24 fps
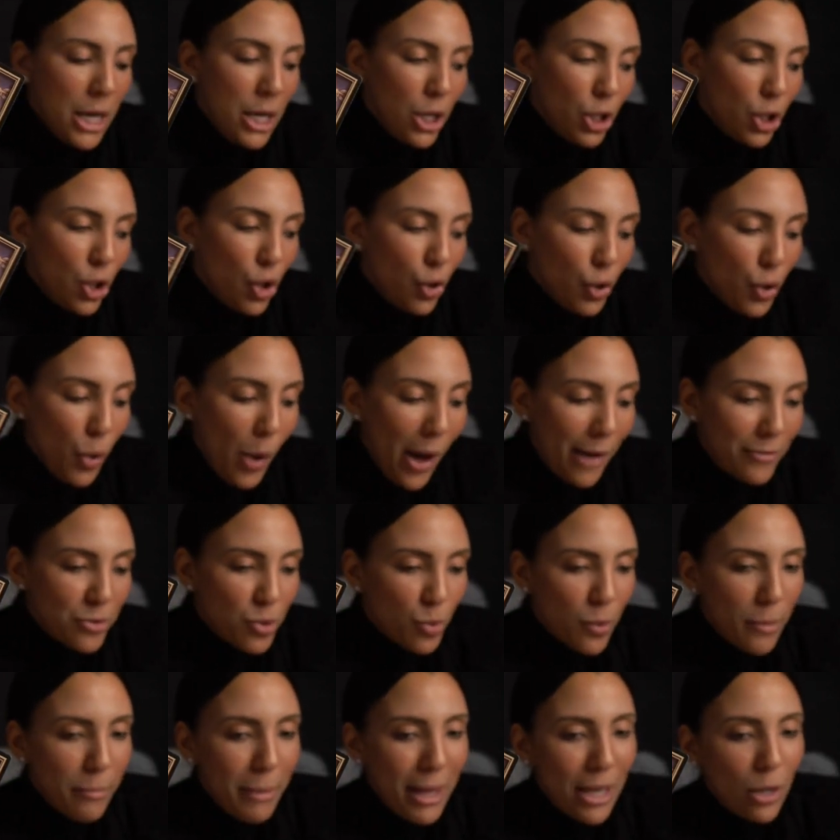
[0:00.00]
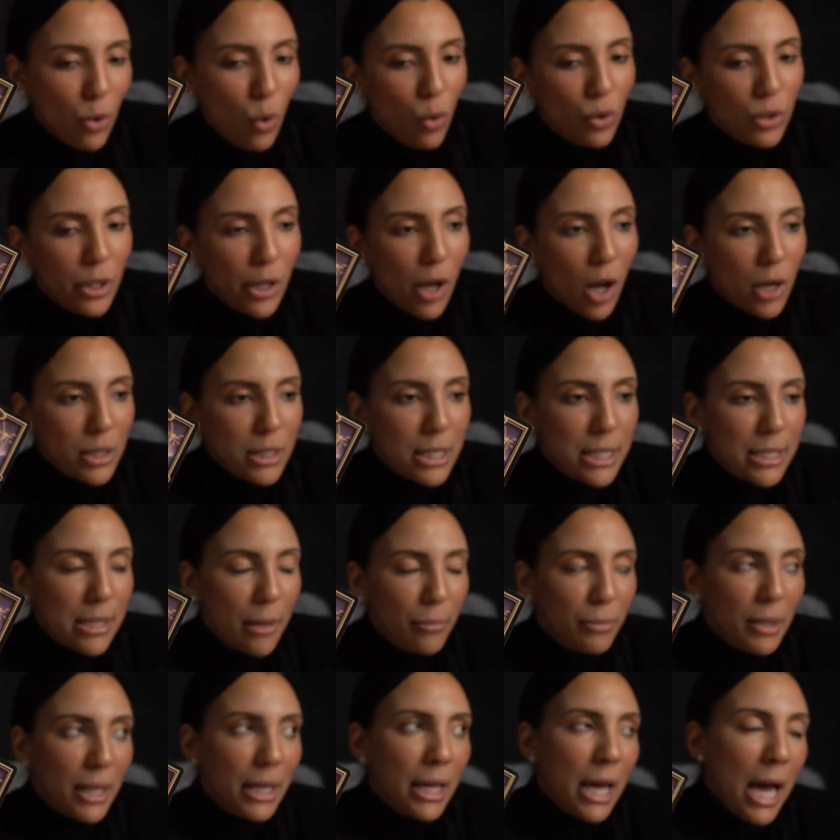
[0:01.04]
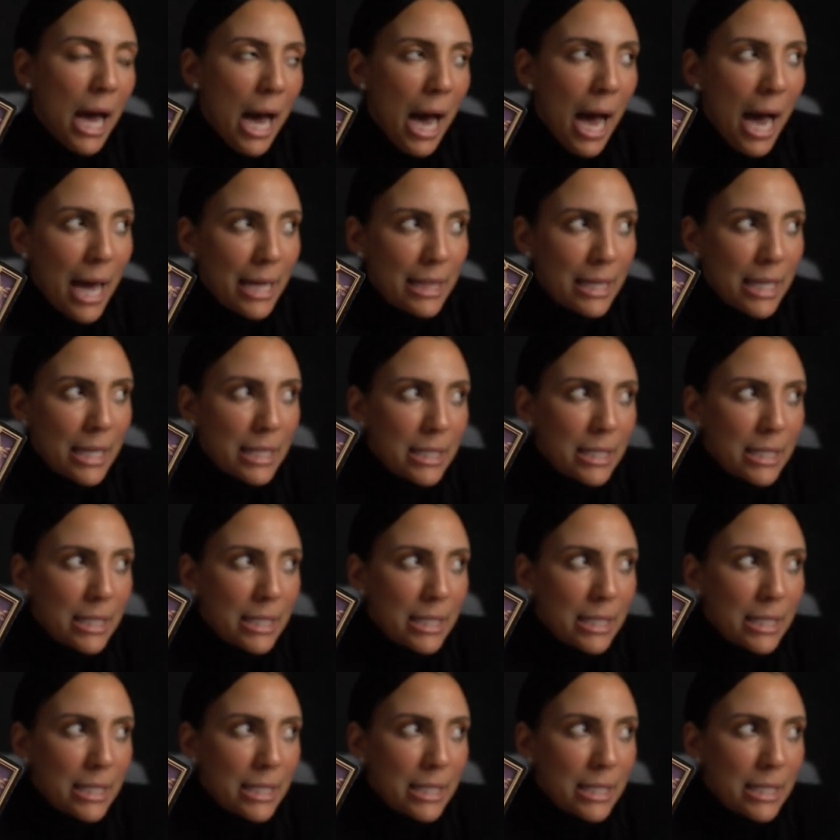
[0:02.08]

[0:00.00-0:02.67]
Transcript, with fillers: you know, you have to remain holding on to something. I think